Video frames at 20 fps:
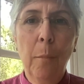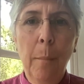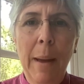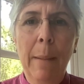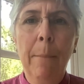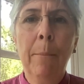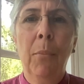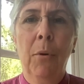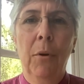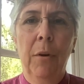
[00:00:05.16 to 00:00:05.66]

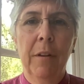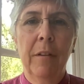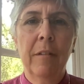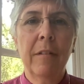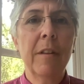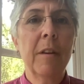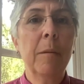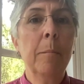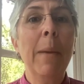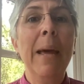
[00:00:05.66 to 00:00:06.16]

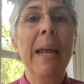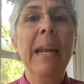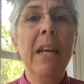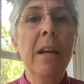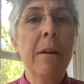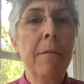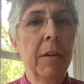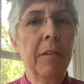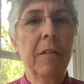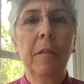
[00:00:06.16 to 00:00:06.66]
remembrance that
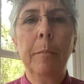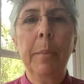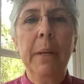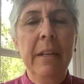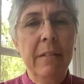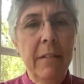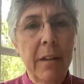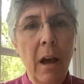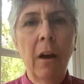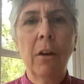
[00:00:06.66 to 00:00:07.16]
many of us have
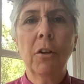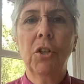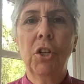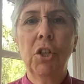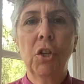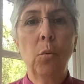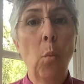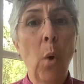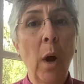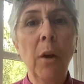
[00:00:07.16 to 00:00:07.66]
been
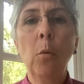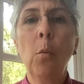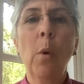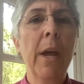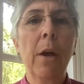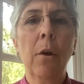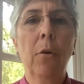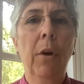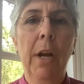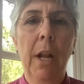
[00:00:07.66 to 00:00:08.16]
touched one
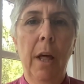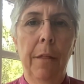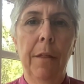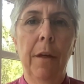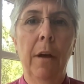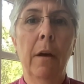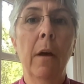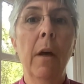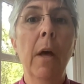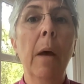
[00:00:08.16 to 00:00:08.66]
way or
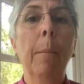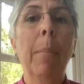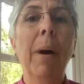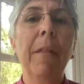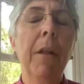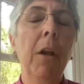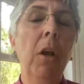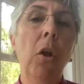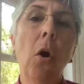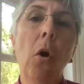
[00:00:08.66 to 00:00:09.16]
another
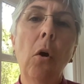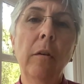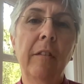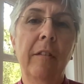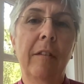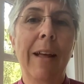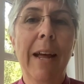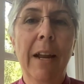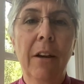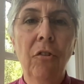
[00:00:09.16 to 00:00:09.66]
by the
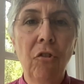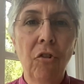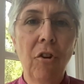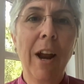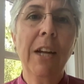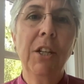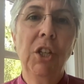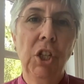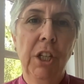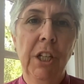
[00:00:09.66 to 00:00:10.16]
loss and
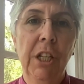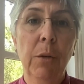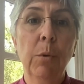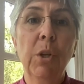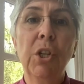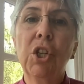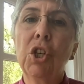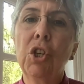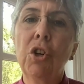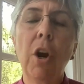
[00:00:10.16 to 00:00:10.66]
tragedy
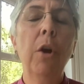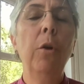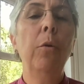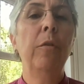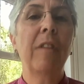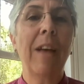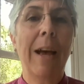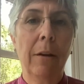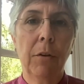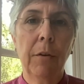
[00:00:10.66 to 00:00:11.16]
which
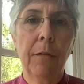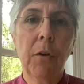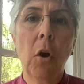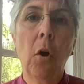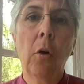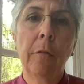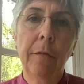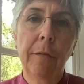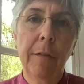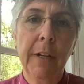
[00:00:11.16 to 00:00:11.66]
grows out of
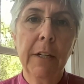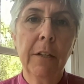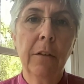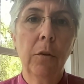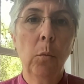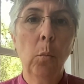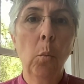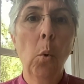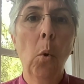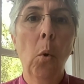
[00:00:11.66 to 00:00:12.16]
conflict
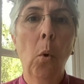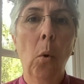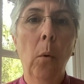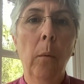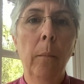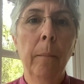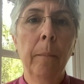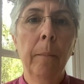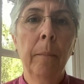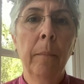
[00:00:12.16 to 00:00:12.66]
and
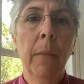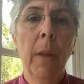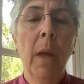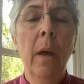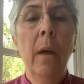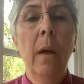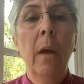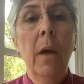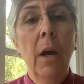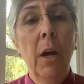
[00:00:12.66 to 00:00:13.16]
war.
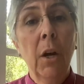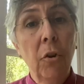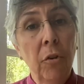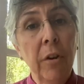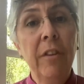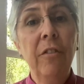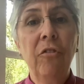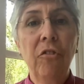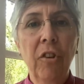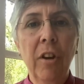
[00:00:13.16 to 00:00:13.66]
A
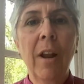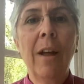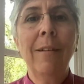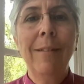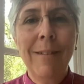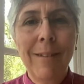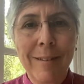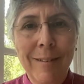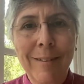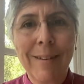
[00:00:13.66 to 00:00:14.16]
Christian
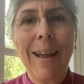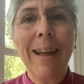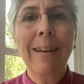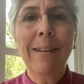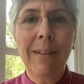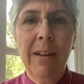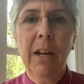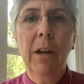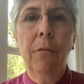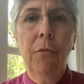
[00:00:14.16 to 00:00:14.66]

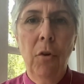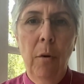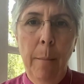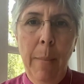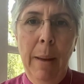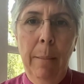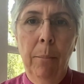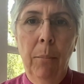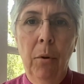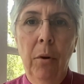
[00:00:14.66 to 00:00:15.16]
understanding of
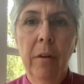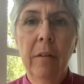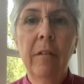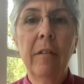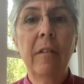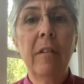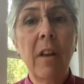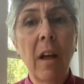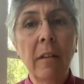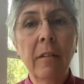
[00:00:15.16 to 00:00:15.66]

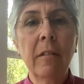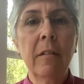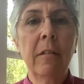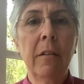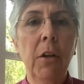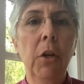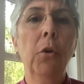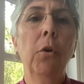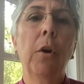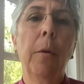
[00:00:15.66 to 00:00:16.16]
remembrance
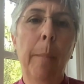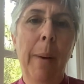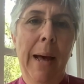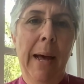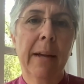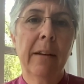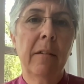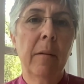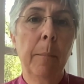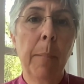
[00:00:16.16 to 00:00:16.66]
doesn't look
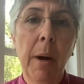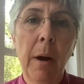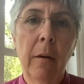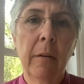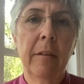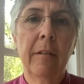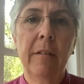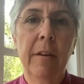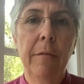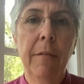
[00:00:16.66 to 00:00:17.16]
back to
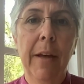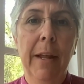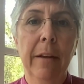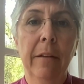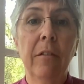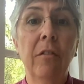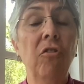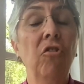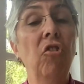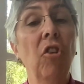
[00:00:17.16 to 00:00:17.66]
past
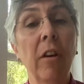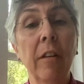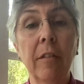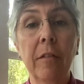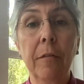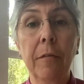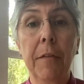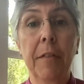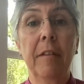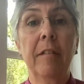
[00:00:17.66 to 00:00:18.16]
events
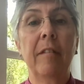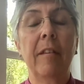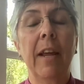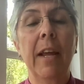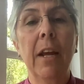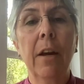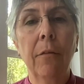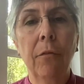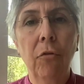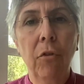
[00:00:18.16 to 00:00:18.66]
just for the
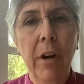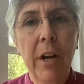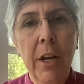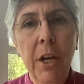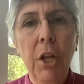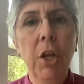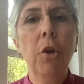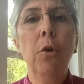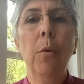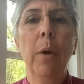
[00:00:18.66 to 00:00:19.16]
sake of
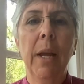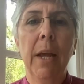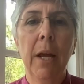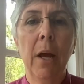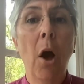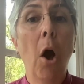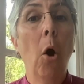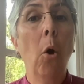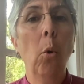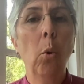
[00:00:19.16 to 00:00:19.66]

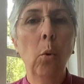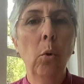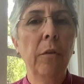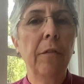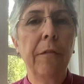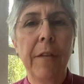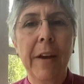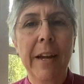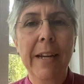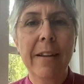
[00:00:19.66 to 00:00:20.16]
renewing old
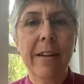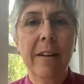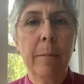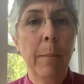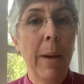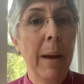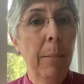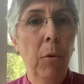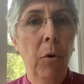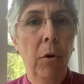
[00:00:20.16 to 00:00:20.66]

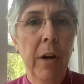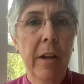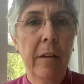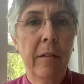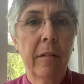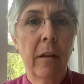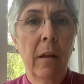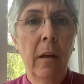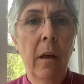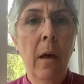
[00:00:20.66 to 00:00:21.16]
faded
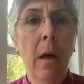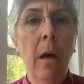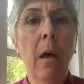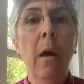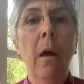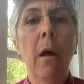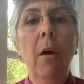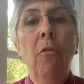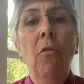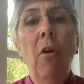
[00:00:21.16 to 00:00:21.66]
memories.
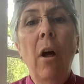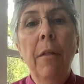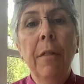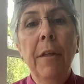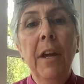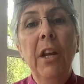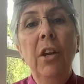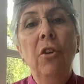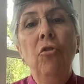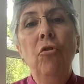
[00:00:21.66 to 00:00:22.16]

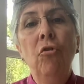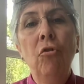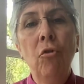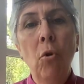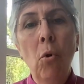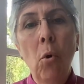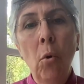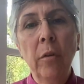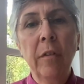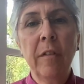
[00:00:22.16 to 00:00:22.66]
Rather, it
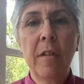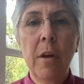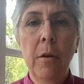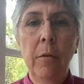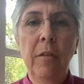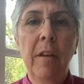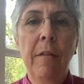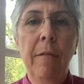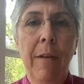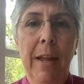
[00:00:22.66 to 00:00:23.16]
draws
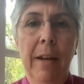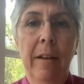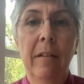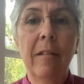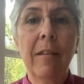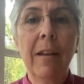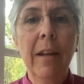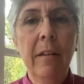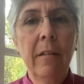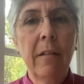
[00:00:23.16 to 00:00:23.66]
those
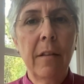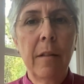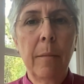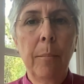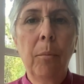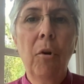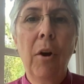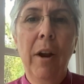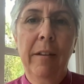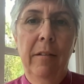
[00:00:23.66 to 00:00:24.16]
events into the
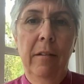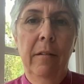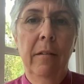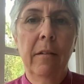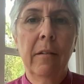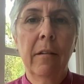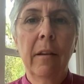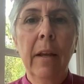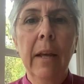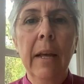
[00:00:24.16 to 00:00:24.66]

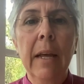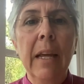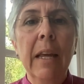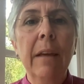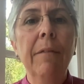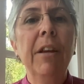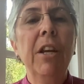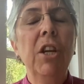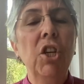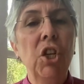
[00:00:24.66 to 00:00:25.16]
present,
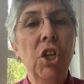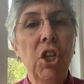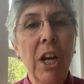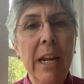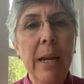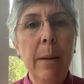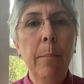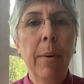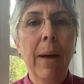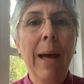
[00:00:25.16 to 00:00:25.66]
giving
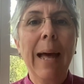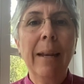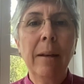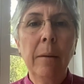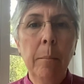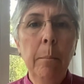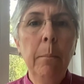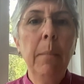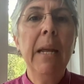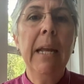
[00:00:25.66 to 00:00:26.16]
shape and
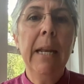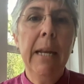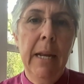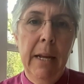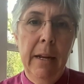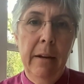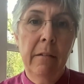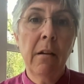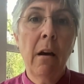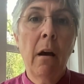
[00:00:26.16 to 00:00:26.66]

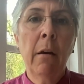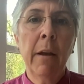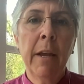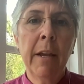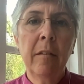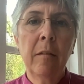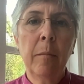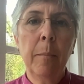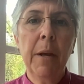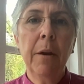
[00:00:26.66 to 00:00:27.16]
meaning to our
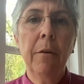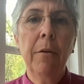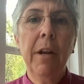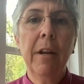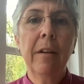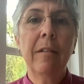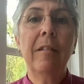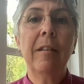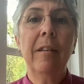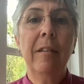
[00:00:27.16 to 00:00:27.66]

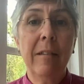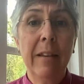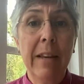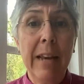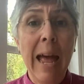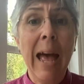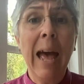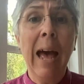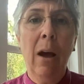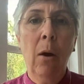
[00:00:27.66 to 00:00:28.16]
experiences
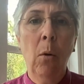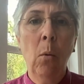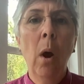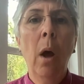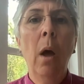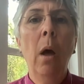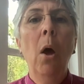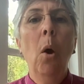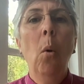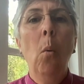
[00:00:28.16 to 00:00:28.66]
now,
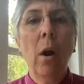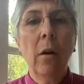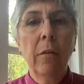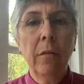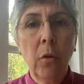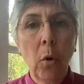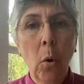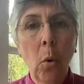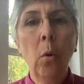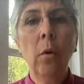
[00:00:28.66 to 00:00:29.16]

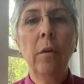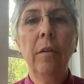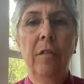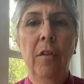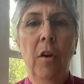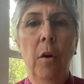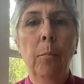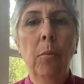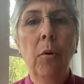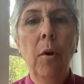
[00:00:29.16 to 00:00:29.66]
whilst
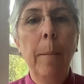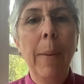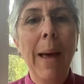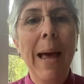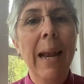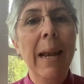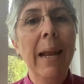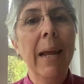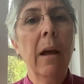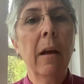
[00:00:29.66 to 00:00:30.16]
also
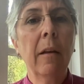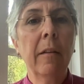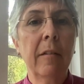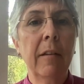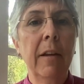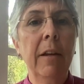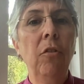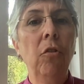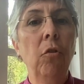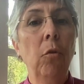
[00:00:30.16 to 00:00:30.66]
propelling
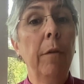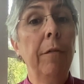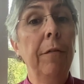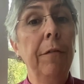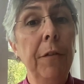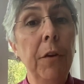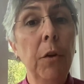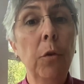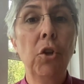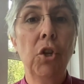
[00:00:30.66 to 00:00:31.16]
us into a
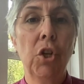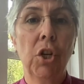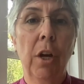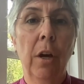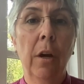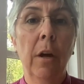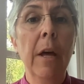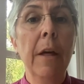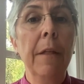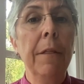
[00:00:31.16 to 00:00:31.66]

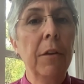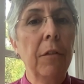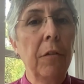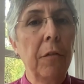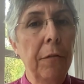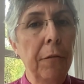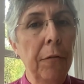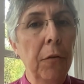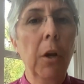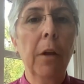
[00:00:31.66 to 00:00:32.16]
future
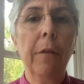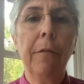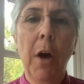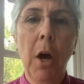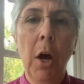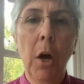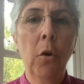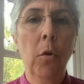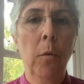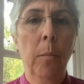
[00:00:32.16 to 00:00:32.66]
that's full of
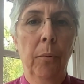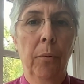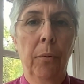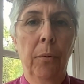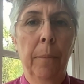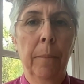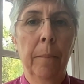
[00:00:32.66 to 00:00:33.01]
hope.